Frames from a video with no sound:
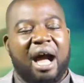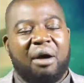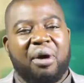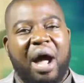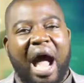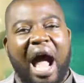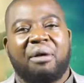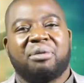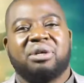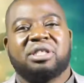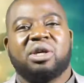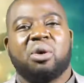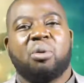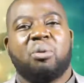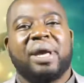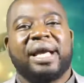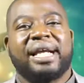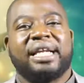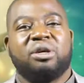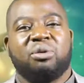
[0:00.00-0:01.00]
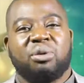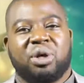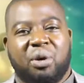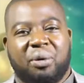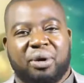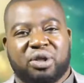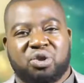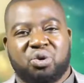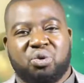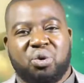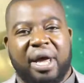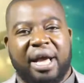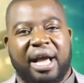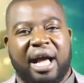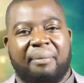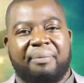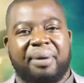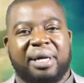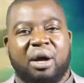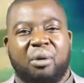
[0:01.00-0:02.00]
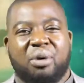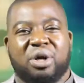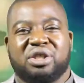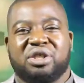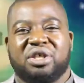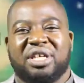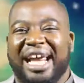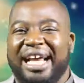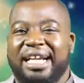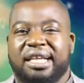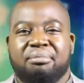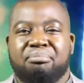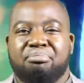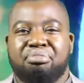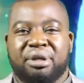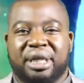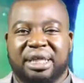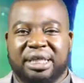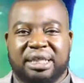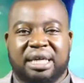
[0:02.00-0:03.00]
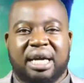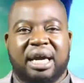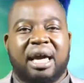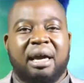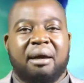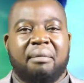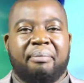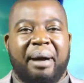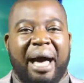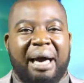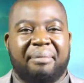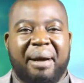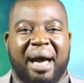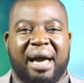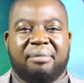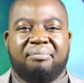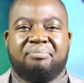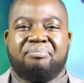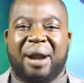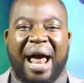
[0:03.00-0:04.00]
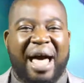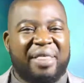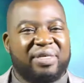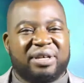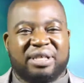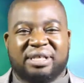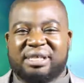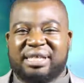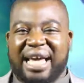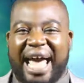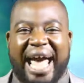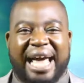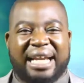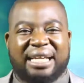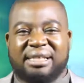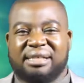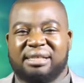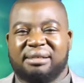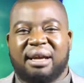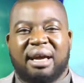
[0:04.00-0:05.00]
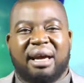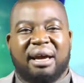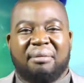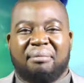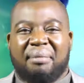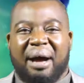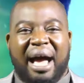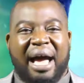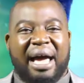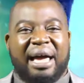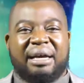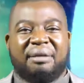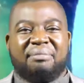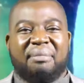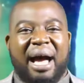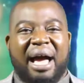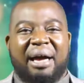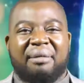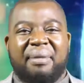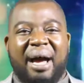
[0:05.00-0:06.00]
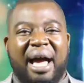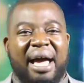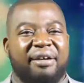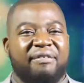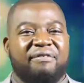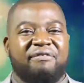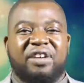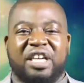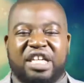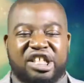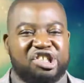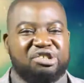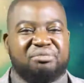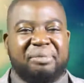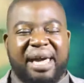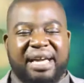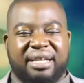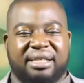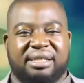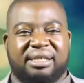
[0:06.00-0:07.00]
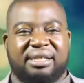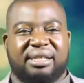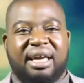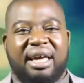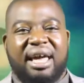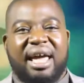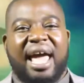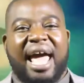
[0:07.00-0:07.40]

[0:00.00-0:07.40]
I was a weakling when I was growing up, and I was greatly bullied by my brothers and my village mates.